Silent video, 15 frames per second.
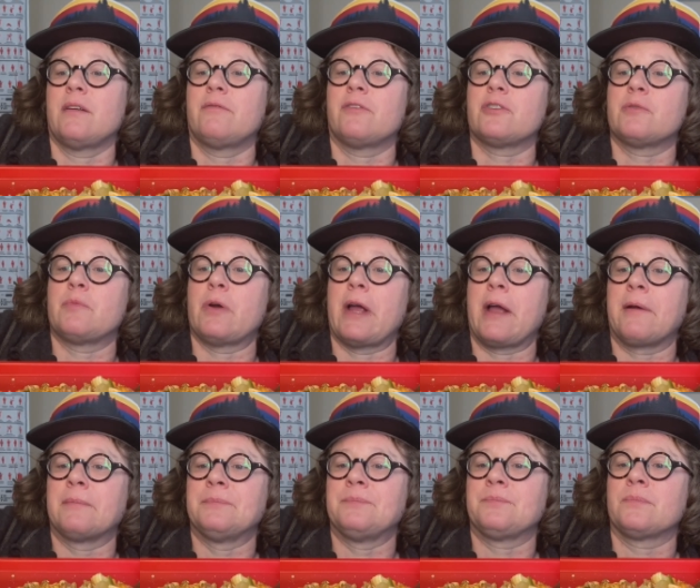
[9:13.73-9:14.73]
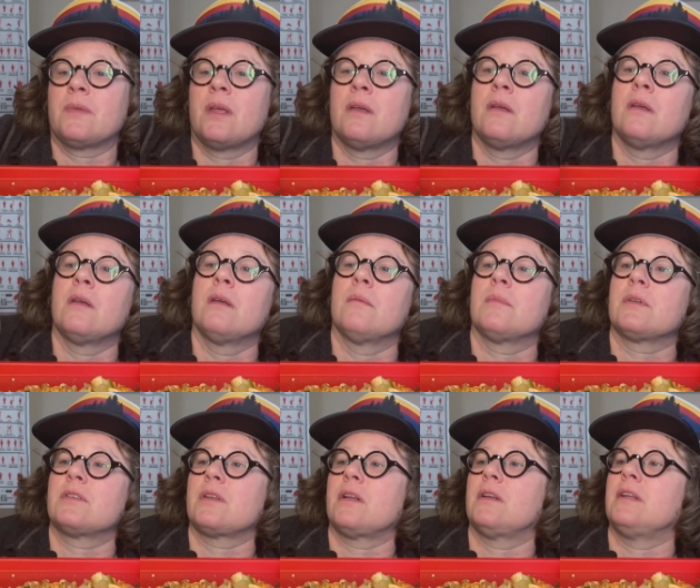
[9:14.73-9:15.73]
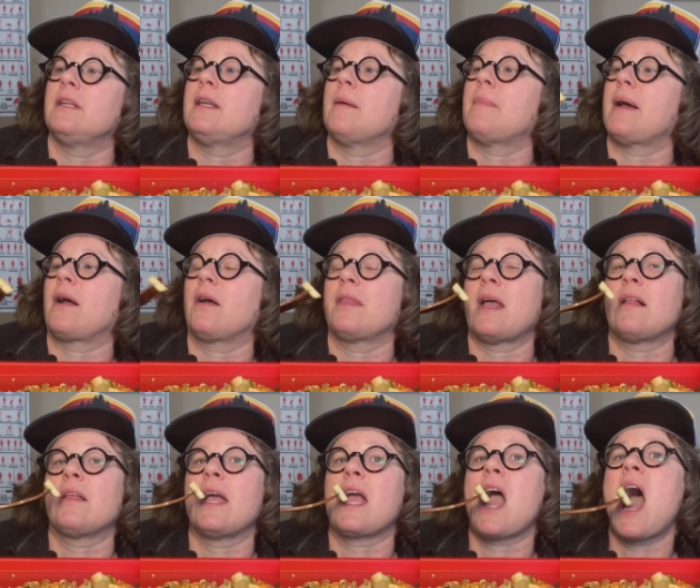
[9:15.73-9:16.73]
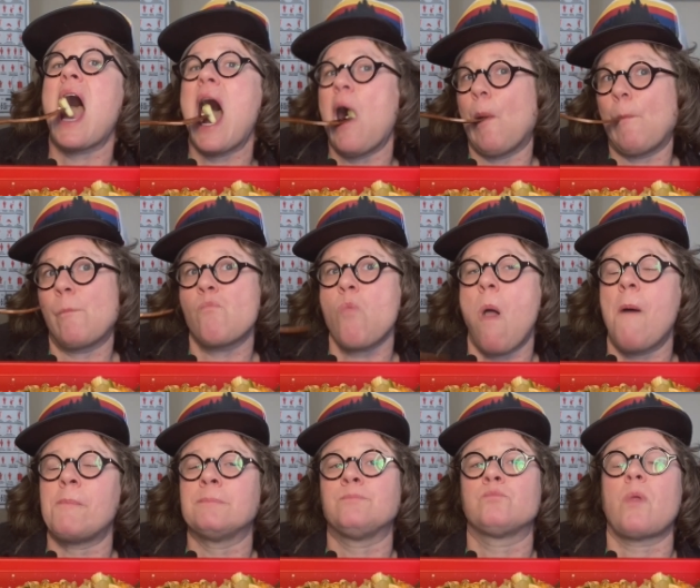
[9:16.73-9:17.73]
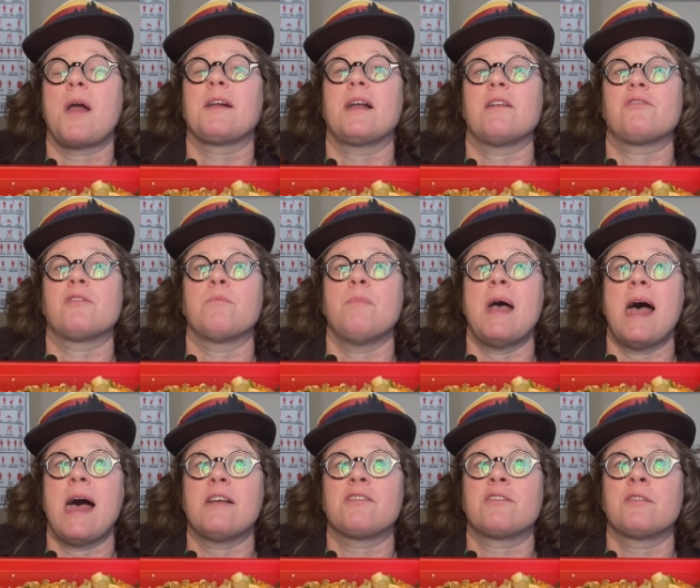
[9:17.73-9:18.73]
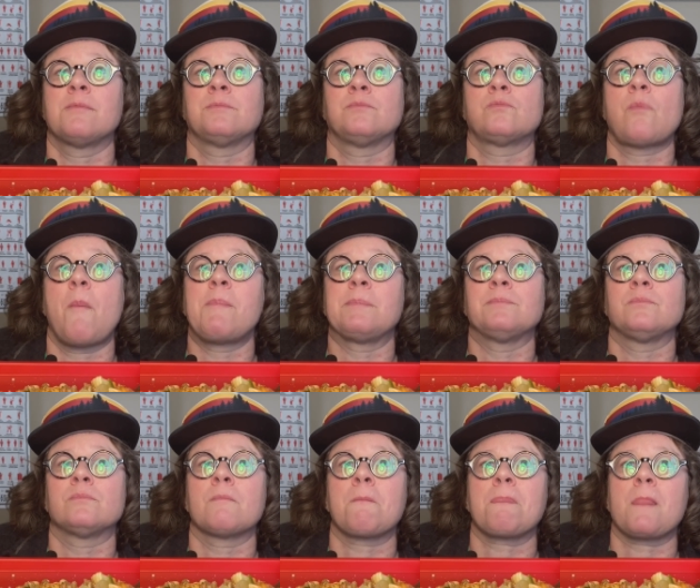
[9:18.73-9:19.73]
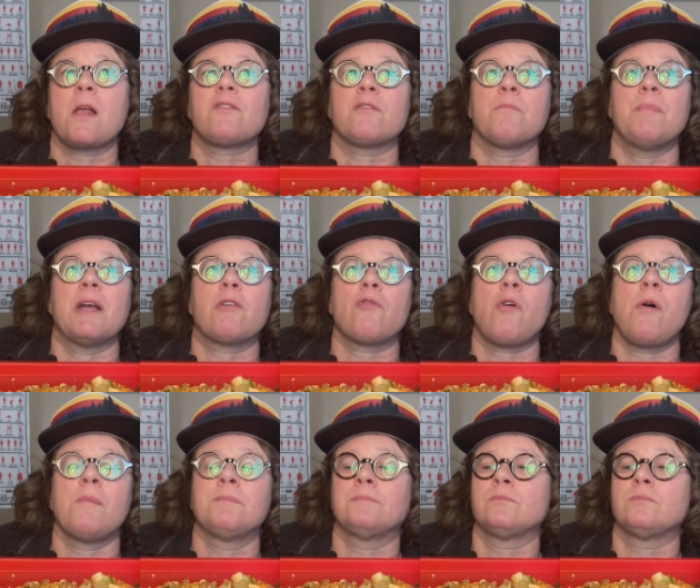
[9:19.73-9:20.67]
for spring. I'm excited to get back on that lake. Catch some bass. Some pickerel.